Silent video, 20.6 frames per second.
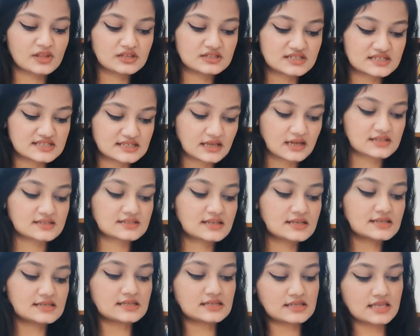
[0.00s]

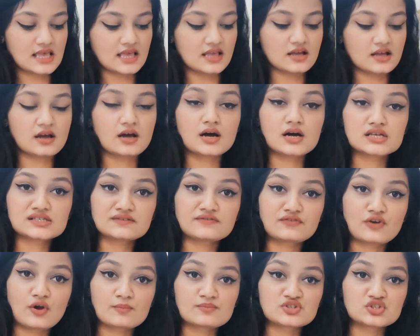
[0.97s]
discusses thinkers
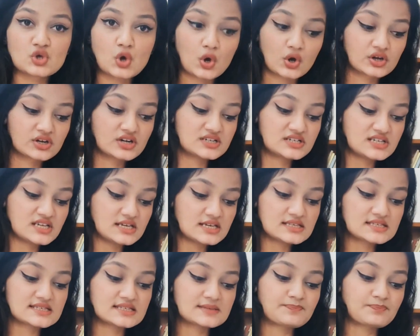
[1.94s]
from
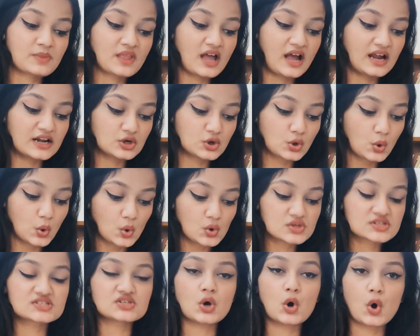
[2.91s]
Socrates and
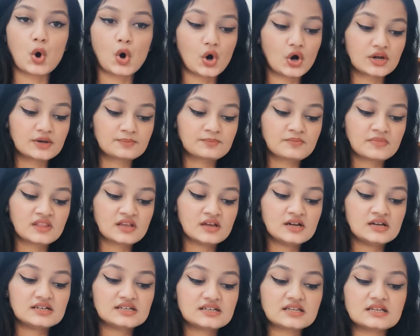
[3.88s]
goes on
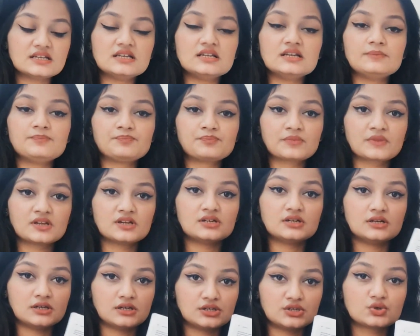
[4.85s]
till
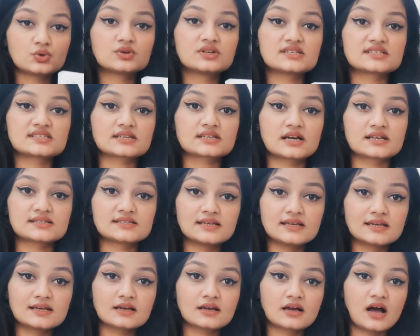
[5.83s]
to
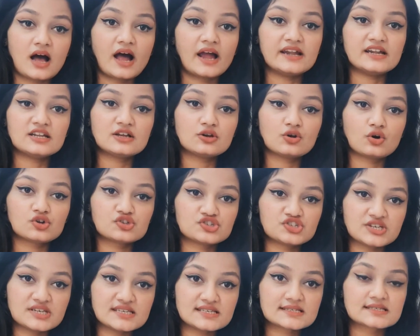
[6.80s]
discussing
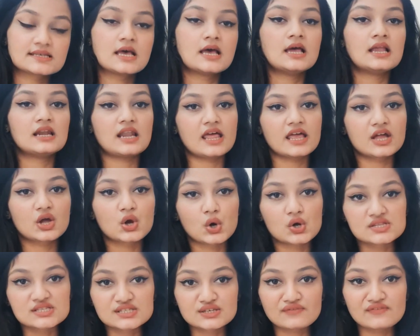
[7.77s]
ideologies like
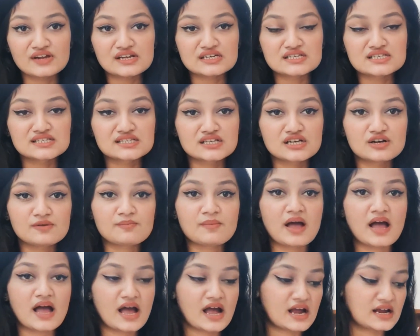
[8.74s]

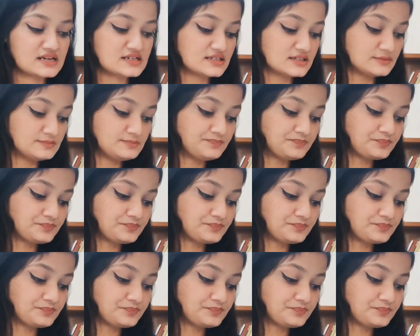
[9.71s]
conservatism and